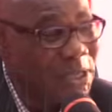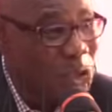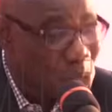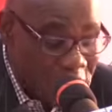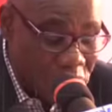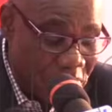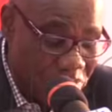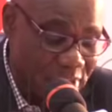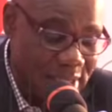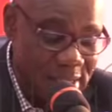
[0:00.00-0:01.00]
the
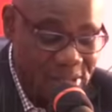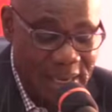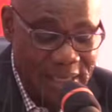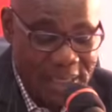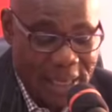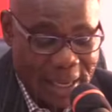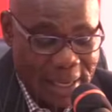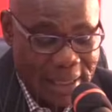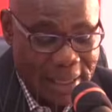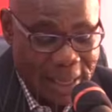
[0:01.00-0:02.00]
2023 National
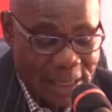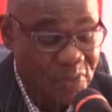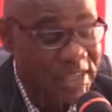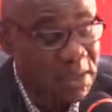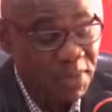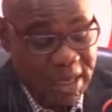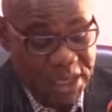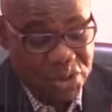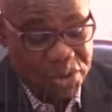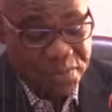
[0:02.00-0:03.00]
House of Assembly
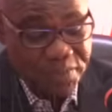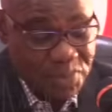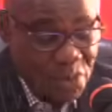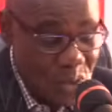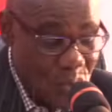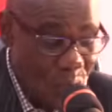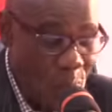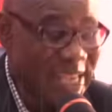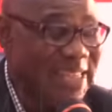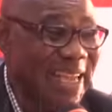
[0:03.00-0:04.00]
elections,
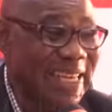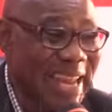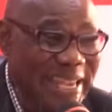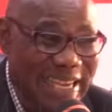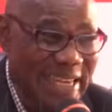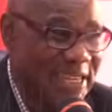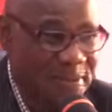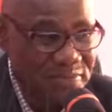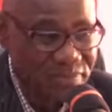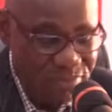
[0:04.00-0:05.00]
where she allegedly
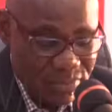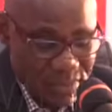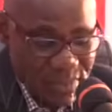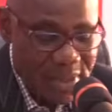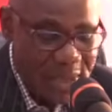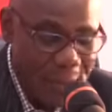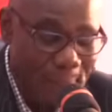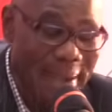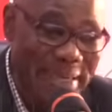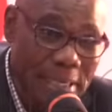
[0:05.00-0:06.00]

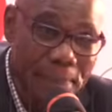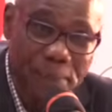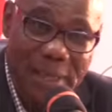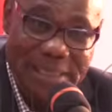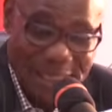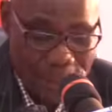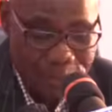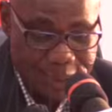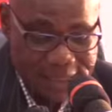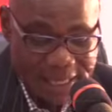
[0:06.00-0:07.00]
manipulated and
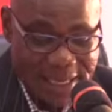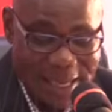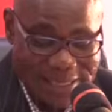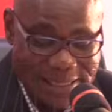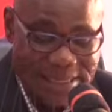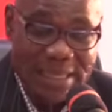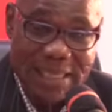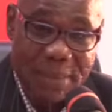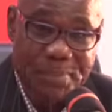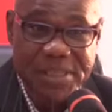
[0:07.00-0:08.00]
brazenly assisted
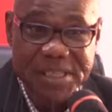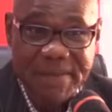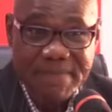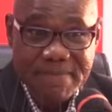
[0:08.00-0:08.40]
the APC